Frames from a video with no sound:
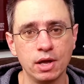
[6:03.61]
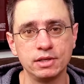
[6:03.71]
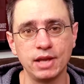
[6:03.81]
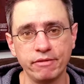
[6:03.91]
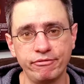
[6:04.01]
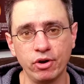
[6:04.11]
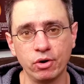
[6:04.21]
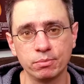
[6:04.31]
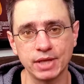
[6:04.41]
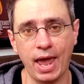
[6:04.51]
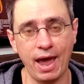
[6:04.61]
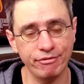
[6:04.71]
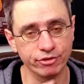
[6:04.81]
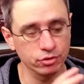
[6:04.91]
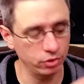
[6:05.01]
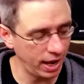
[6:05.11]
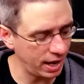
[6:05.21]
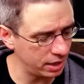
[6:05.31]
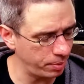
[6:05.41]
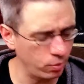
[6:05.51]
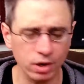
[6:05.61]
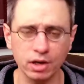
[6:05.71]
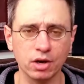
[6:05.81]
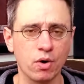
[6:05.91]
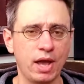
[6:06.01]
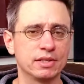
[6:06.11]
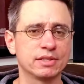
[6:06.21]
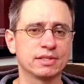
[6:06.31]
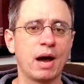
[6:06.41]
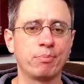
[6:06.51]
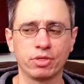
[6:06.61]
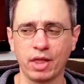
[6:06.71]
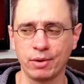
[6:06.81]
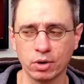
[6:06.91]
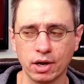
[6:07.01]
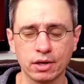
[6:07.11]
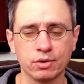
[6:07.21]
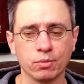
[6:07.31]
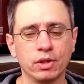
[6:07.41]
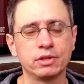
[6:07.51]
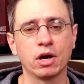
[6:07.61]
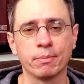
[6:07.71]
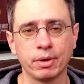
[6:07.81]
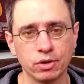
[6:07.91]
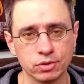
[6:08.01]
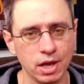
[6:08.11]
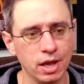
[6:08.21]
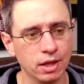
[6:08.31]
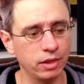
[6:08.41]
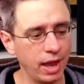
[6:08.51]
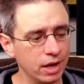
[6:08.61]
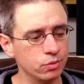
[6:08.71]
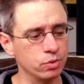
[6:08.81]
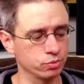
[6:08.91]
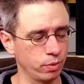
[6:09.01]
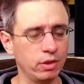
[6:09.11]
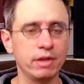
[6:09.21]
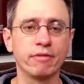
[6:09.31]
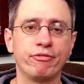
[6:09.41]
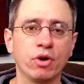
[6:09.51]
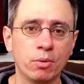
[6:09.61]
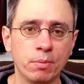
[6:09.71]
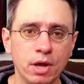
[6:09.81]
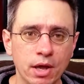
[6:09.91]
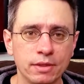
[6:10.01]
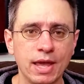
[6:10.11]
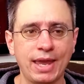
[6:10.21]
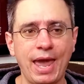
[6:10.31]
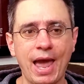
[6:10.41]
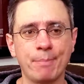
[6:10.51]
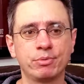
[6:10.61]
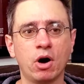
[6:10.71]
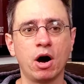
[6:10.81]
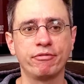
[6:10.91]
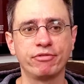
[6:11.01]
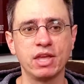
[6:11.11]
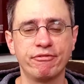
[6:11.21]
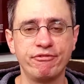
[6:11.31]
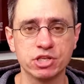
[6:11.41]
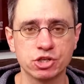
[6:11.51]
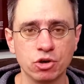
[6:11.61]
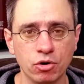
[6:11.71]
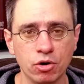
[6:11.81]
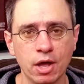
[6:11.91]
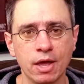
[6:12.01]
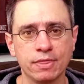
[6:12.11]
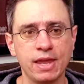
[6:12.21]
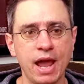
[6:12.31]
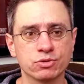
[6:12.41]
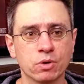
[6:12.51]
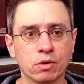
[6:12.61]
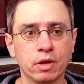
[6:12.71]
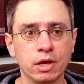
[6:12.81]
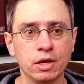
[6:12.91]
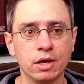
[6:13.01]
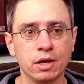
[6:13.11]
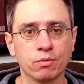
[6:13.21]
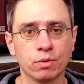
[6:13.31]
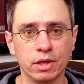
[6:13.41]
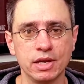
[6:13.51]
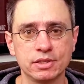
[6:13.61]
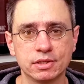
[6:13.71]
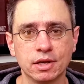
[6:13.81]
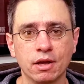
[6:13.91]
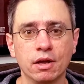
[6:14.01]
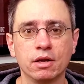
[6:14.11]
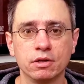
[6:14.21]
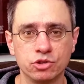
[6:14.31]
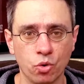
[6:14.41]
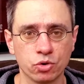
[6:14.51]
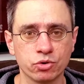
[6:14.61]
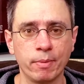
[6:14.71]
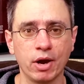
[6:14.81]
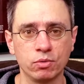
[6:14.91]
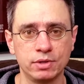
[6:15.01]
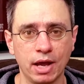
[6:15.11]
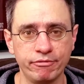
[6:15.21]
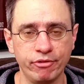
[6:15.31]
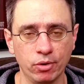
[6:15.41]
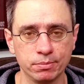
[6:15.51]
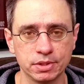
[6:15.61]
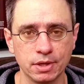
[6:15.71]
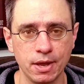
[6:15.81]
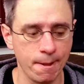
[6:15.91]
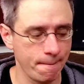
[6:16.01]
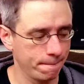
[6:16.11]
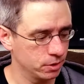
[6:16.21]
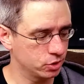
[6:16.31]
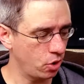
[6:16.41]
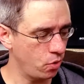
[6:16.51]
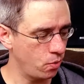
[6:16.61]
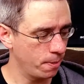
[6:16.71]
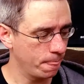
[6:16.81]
Dead films after Land, but we're going to go ahead and stop with Land. We're not going to really talk about those. Land was really the film that capped off the official theatrically released George Romero Dead films. So